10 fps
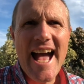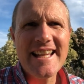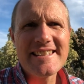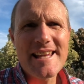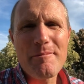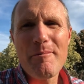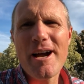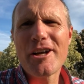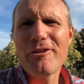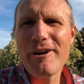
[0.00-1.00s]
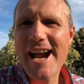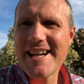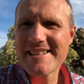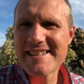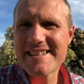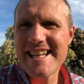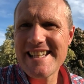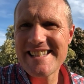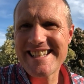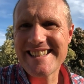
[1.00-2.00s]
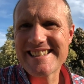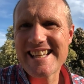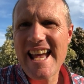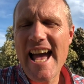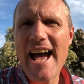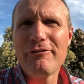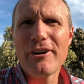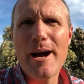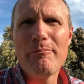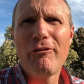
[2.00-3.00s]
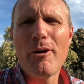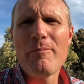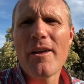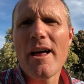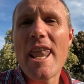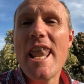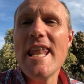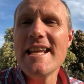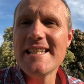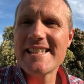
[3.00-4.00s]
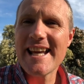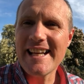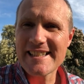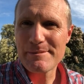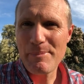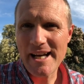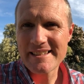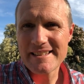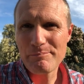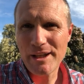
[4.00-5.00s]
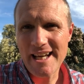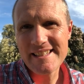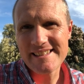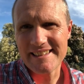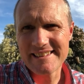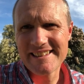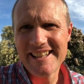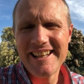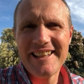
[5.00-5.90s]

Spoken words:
And some of my greatest teachings have come from the least expected places.